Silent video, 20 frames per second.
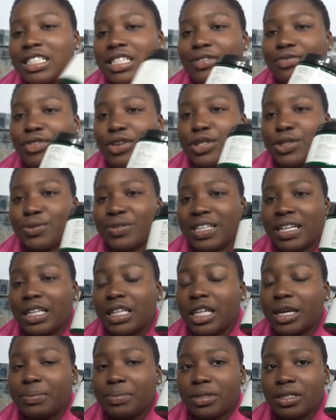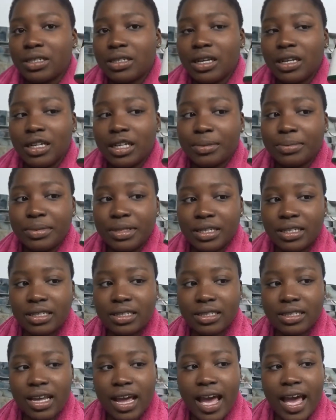infused with
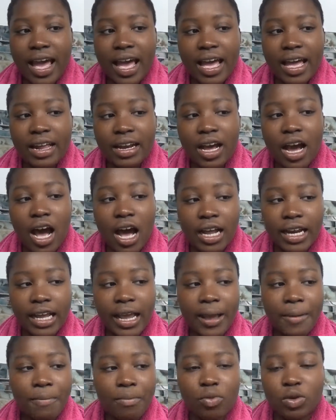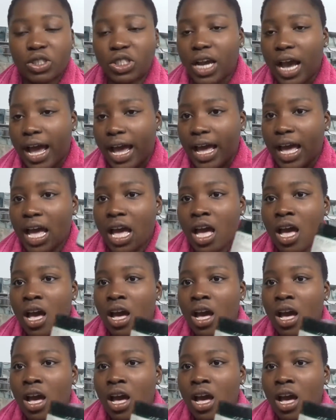eucalyptus and honey, which I